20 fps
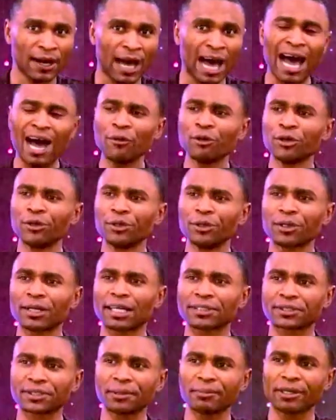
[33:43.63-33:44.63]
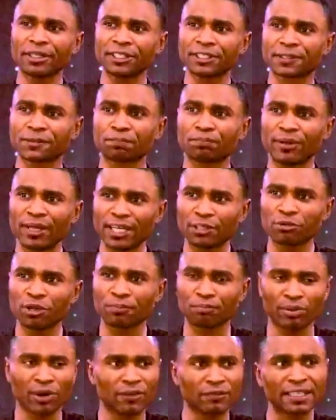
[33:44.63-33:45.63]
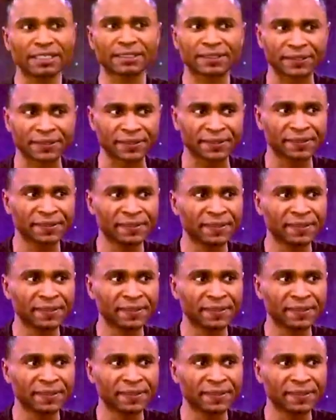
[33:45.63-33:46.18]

How you know that somebody is plagued with poverty